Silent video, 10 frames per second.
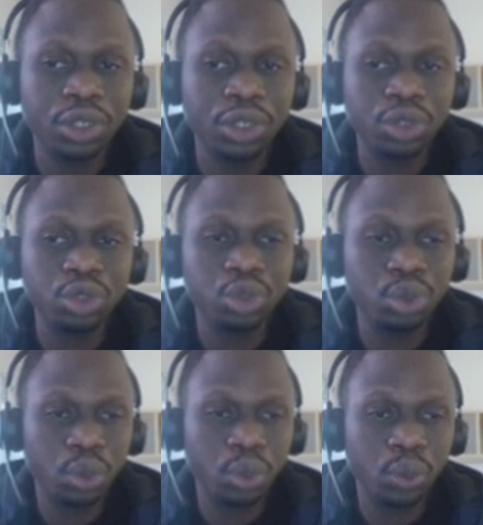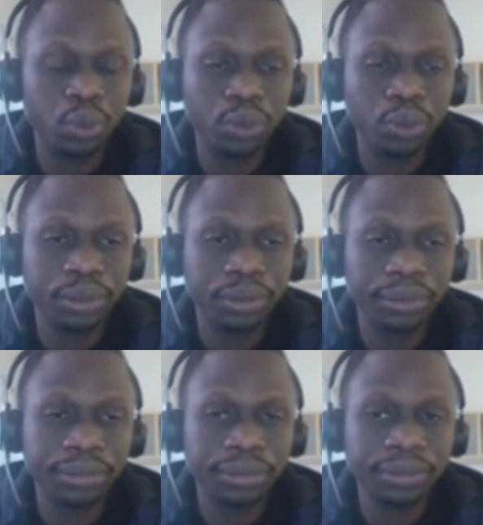So
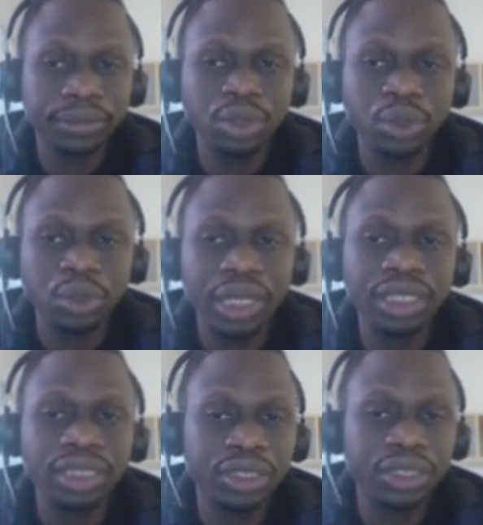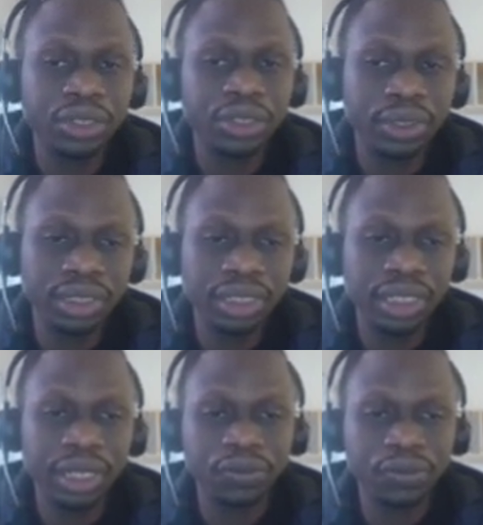you can easily do it with this
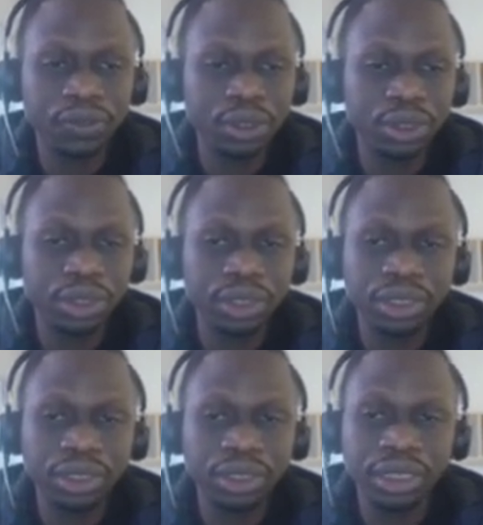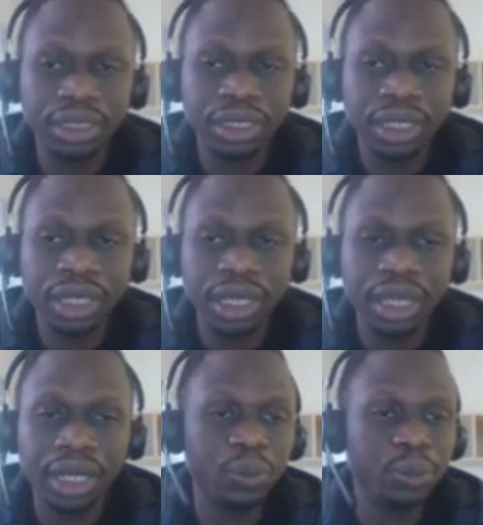kind of function.
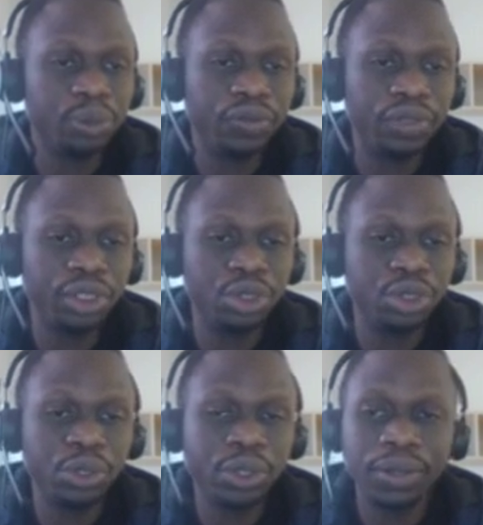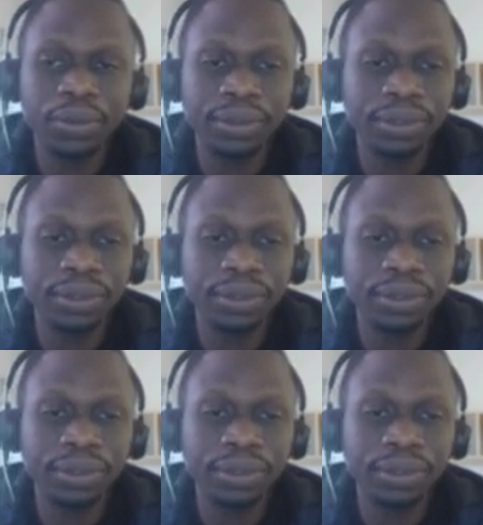I will briefly show you how.